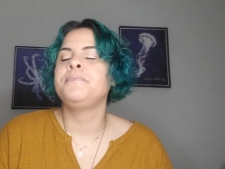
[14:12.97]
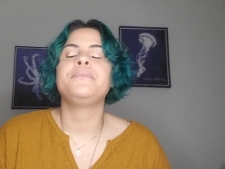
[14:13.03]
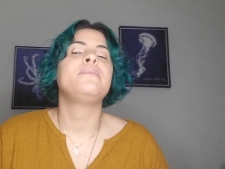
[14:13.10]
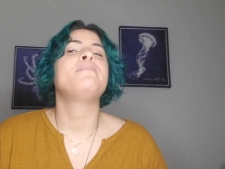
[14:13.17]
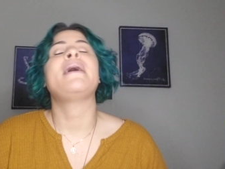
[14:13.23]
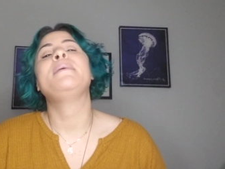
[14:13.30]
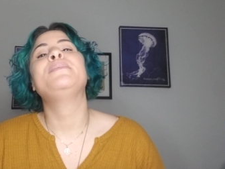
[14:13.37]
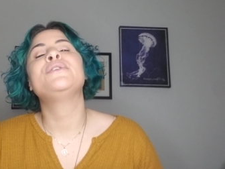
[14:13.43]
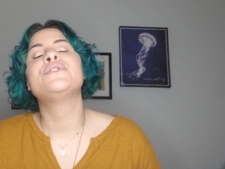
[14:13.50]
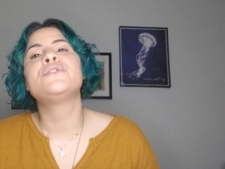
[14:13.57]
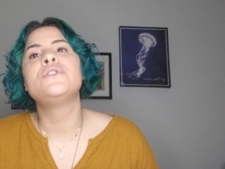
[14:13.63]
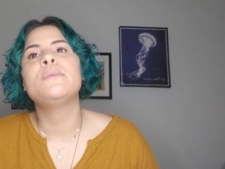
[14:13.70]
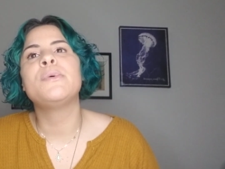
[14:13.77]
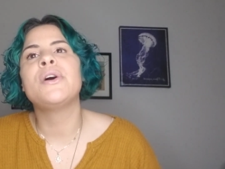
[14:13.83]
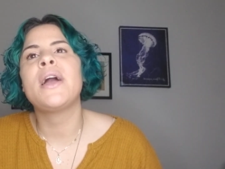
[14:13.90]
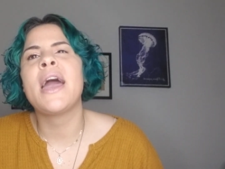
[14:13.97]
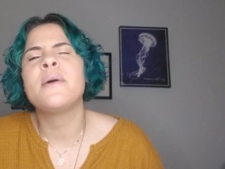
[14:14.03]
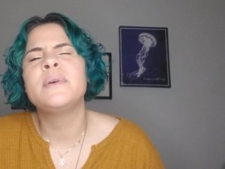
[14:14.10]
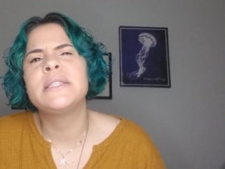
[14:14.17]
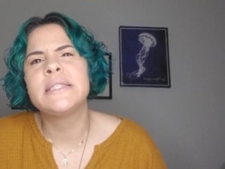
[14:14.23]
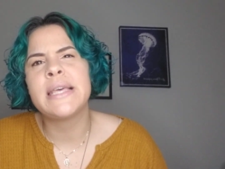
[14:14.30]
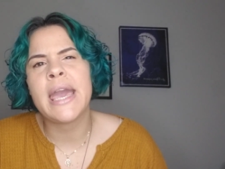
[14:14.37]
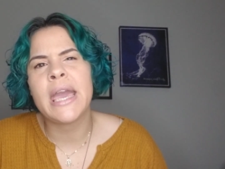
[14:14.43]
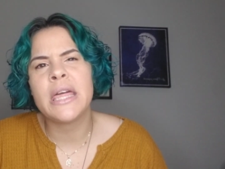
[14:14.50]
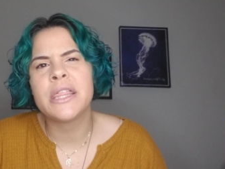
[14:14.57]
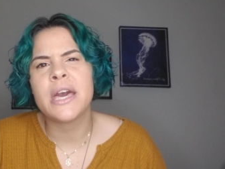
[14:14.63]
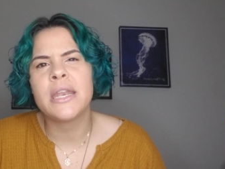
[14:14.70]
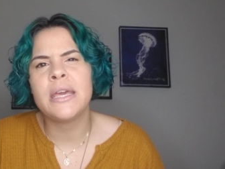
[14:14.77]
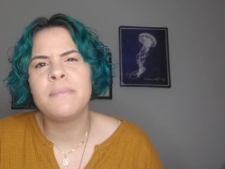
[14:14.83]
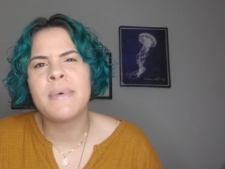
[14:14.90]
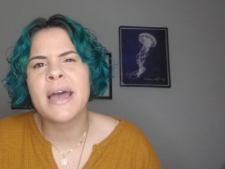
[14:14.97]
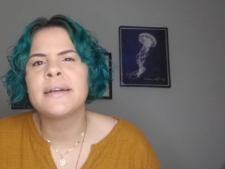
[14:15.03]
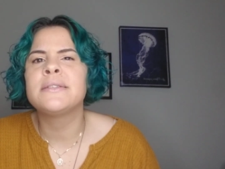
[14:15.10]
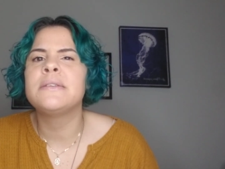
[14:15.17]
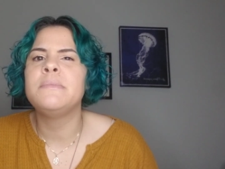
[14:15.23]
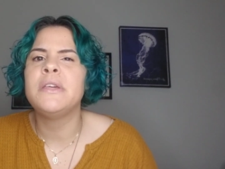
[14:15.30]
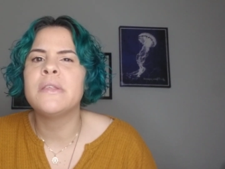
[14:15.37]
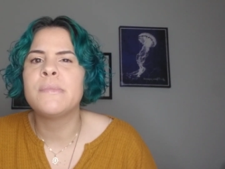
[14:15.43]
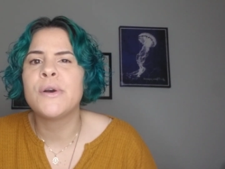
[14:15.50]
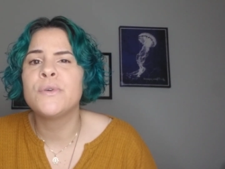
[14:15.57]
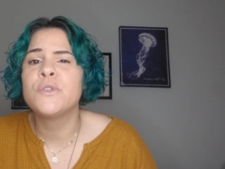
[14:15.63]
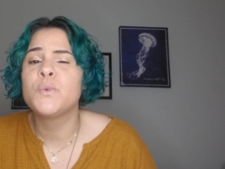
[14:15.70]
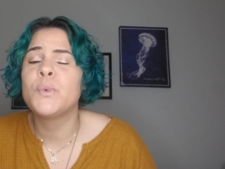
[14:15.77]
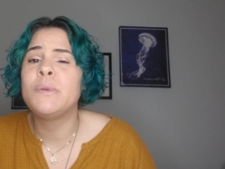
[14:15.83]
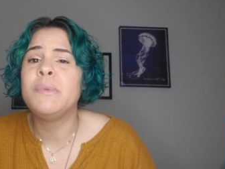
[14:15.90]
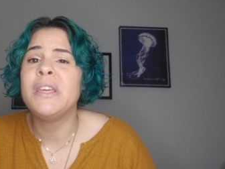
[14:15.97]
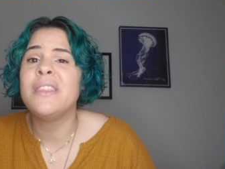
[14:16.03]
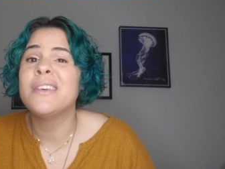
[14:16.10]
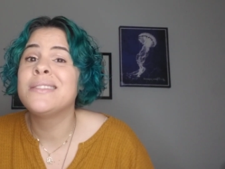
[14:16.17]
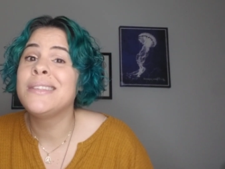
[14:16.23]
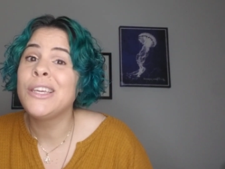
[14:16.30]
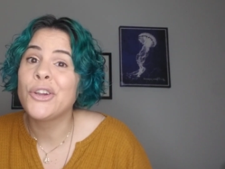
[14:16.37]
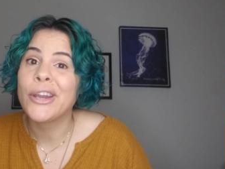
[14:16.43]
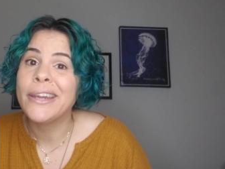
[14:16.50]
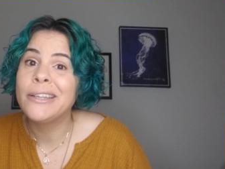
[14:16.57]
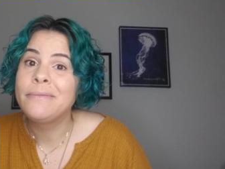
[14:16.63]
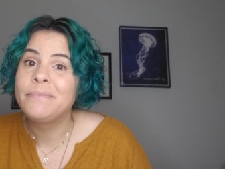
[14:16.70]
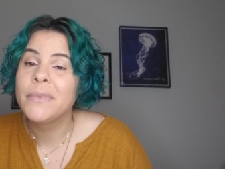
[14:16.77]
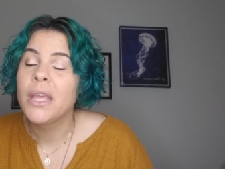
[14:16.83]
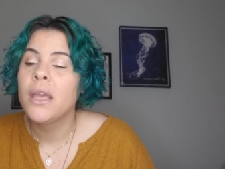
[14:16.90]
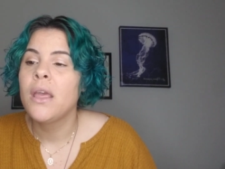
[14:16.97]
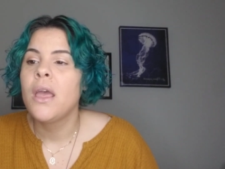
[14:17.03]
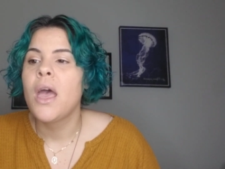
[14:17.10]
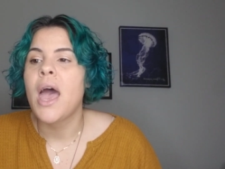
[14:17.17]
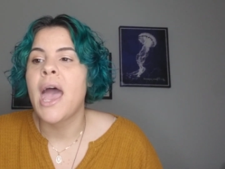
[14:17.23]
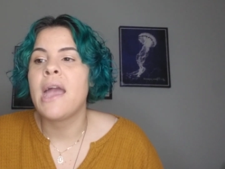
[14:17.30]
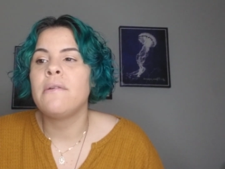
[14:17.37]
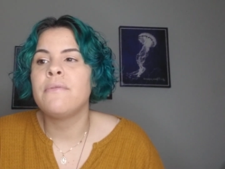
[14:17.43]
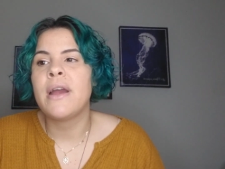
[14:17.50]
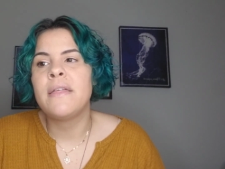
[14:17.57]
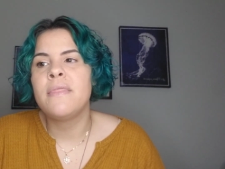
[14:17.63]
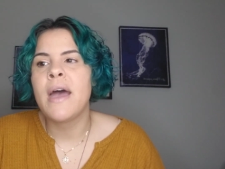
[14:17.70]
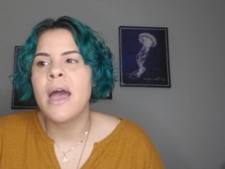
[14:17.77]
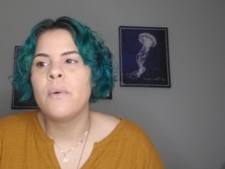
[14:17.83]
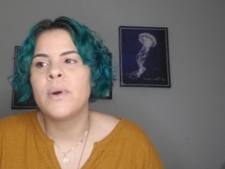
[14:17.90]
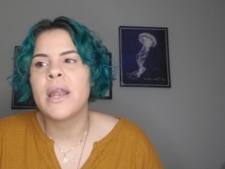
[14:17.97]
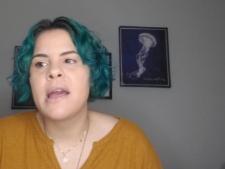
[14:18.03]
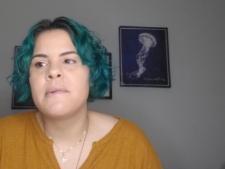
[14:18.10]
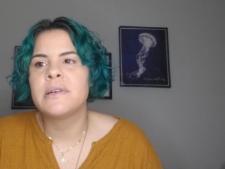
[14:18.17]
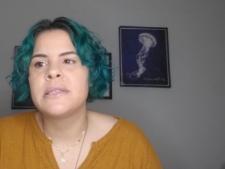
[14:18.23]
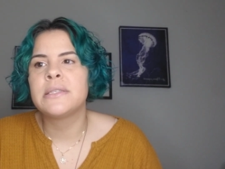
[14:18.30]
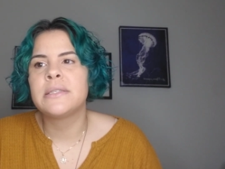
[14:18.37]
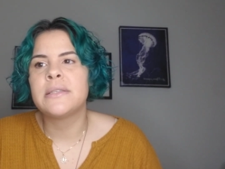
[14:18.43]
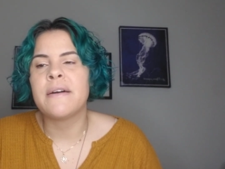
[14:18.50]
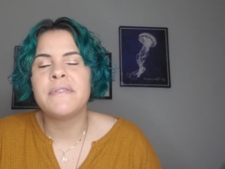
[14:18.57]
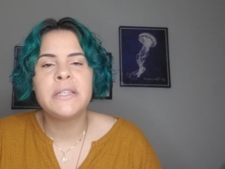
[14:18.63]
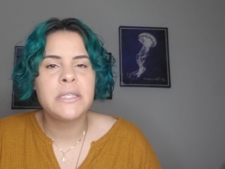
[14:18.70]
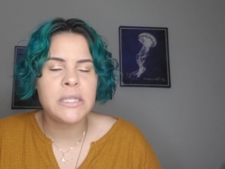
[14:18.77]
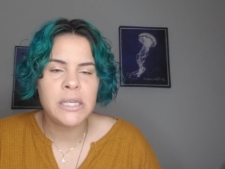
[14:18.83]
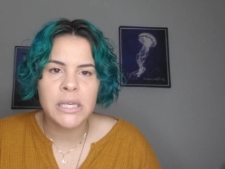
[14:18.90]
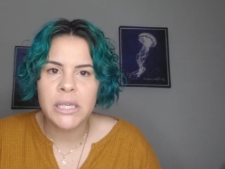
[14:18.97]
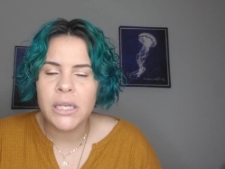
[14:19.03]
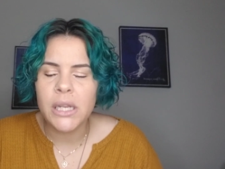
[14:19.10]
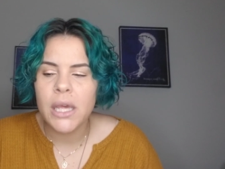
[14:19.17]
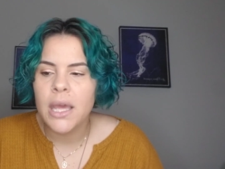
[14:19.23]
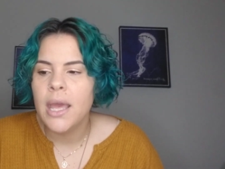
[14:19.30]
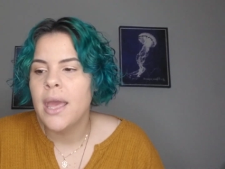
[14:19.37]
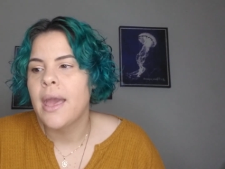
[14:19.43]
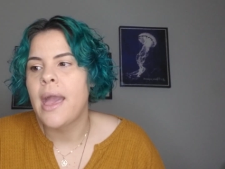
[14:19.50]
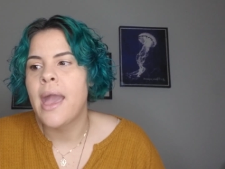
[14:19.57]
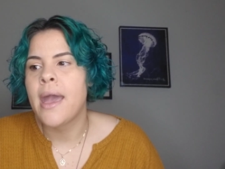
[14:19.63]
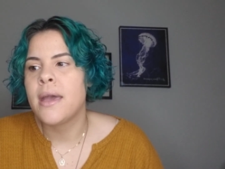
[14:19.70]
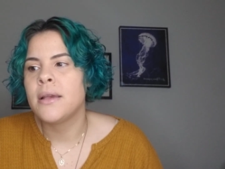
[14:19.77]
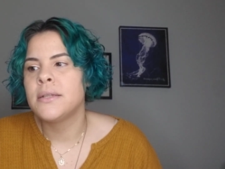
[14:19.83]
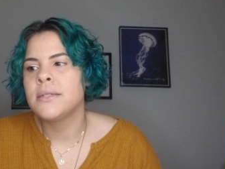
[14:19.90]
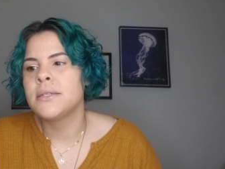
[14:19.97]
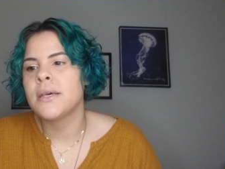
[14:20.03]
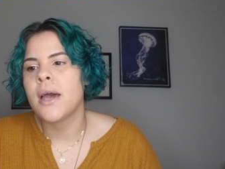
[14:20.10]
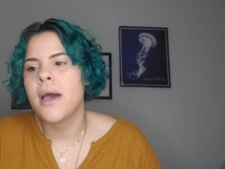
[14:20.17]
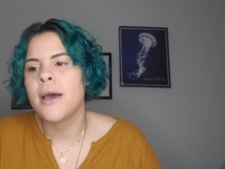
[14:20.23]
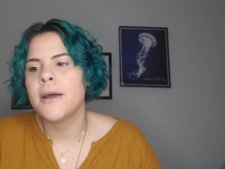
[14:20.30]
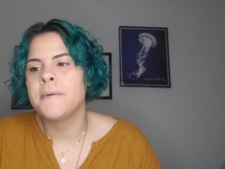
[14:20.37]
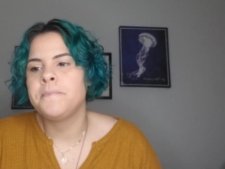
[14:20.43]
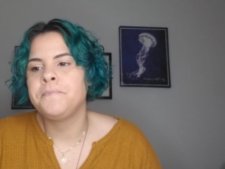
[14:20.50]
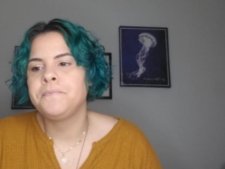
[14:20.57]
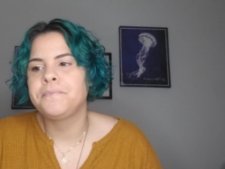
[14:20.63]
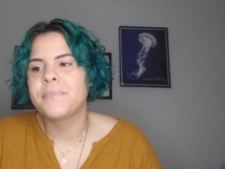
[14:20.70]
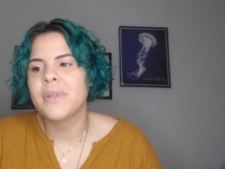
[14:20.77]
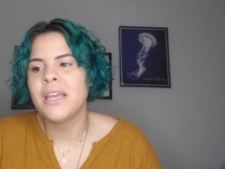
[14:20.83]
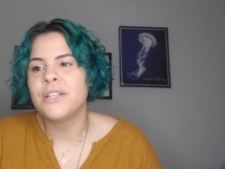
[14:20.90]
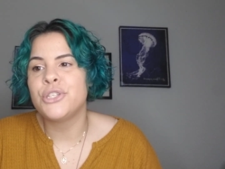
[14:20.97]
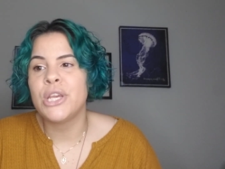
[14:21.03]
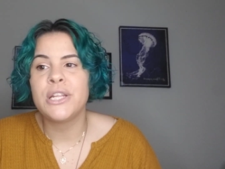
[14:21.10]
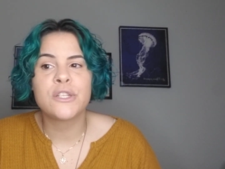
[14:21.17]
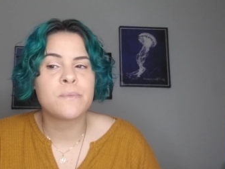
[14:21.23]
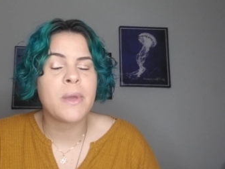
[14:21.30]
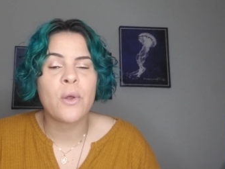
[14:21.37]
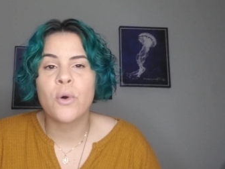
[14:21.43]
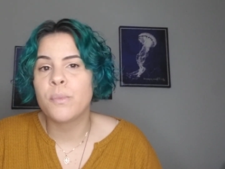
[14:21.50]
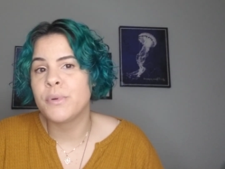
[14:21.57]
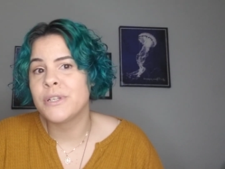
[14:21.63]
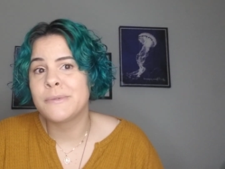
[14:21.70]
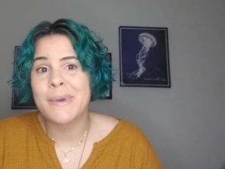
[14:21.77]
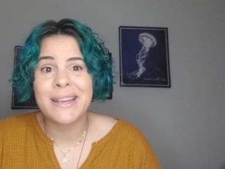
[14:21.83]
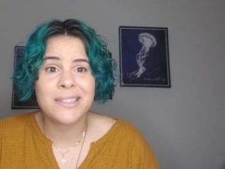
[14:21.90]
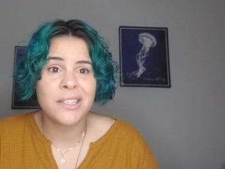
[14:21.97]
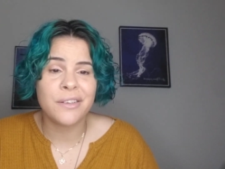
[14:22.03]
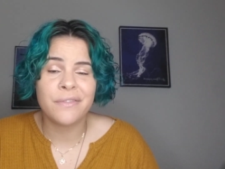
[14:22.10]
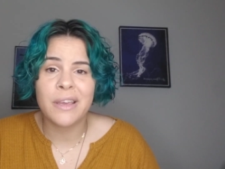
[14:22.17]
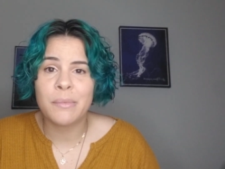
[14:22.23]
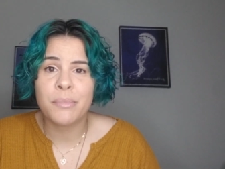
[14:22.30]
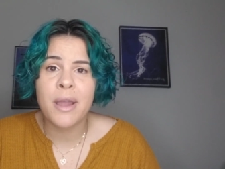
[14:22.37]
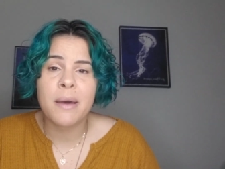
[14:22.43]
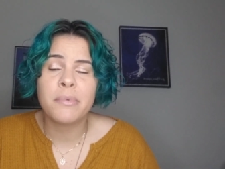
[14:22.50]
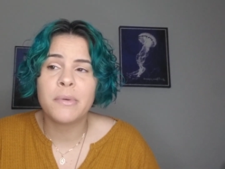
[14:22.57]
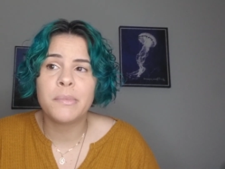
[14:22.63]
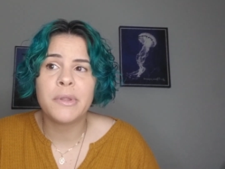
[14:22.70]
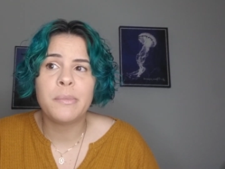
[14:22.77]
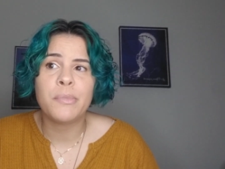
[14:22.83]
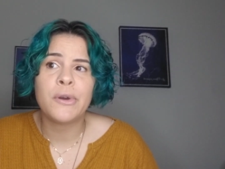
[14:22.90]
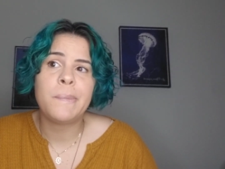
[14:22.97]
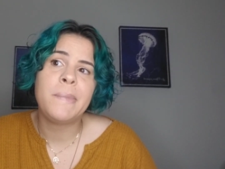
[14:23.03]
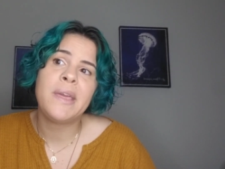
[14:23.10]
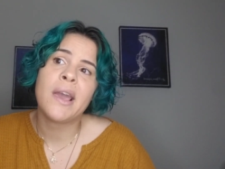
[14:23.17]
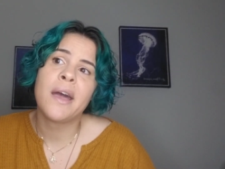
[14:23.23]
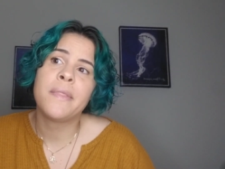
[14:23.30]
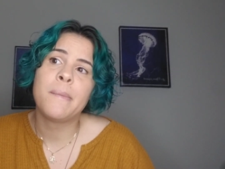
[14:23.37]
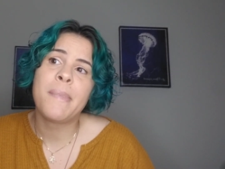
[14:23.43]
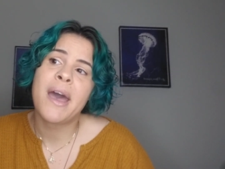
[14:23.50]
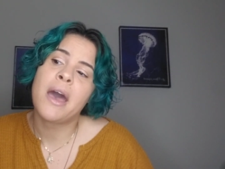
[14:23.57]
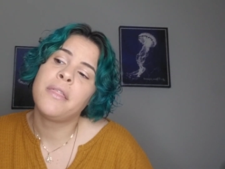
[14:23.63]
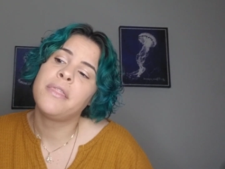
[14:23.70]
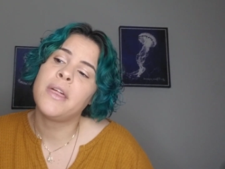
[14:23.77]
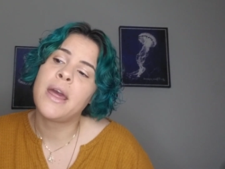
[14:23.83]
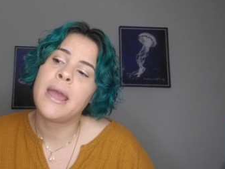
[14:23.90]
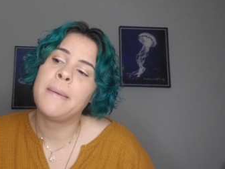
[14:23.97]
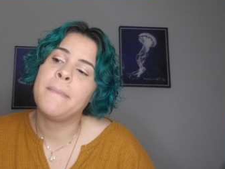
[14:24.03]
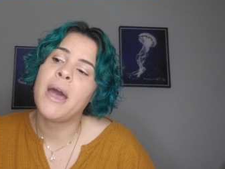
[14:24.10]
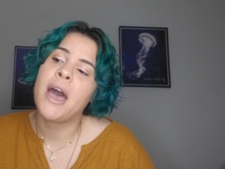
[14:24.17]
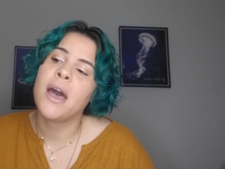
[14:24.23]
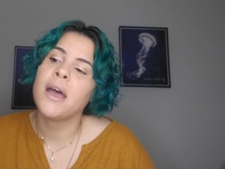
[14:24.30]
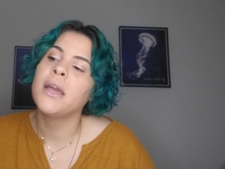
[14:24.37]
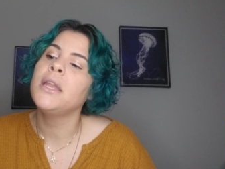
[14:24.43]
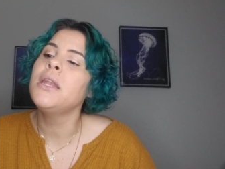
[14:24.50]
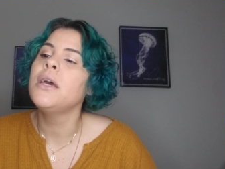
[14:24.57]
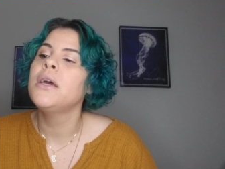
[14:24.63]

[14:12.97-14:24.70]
My personal book, I would say, that impacted me the most would be The Secret. I read that when I was 17, and it changed my whole perspective and probably put me on the path that I'm on